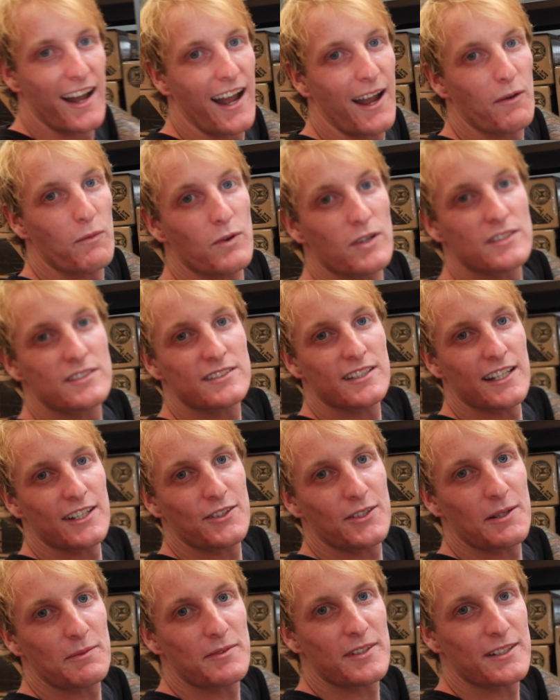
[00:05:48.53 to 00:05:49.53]
I would say
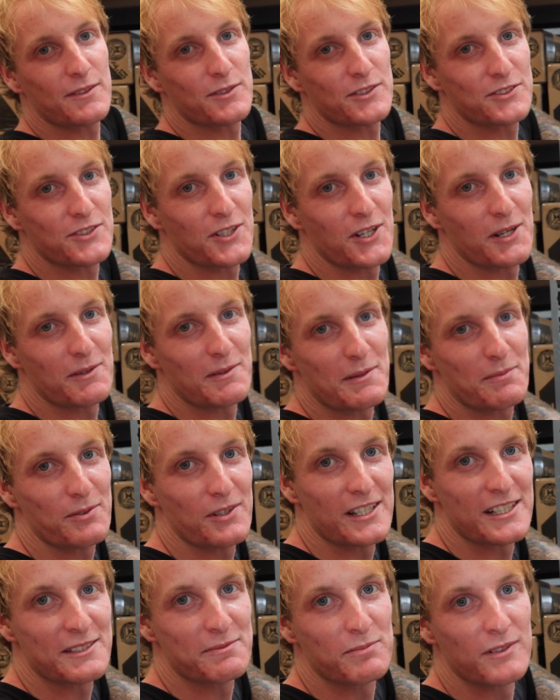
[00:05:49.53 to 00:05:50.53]
Kryptic was the homie
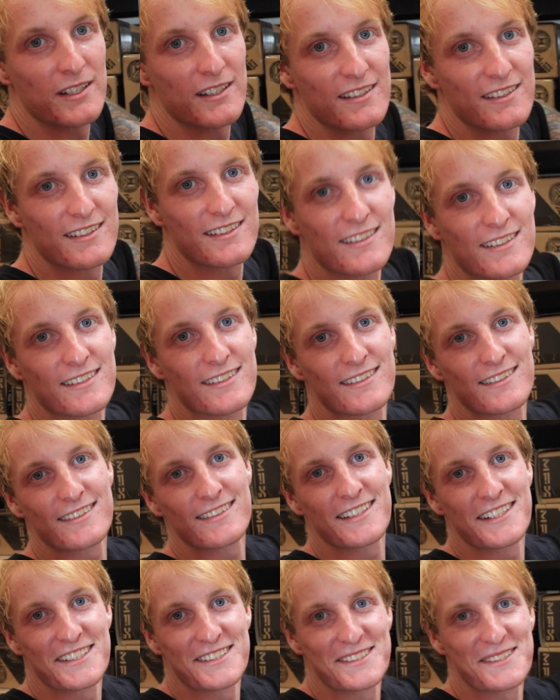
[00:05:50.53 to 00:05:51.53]
place, but
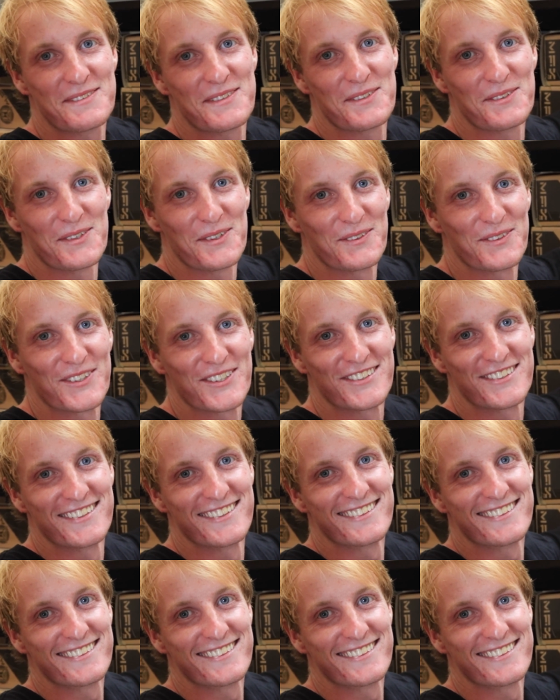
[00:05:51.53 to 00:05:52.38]
that is a good woodwork.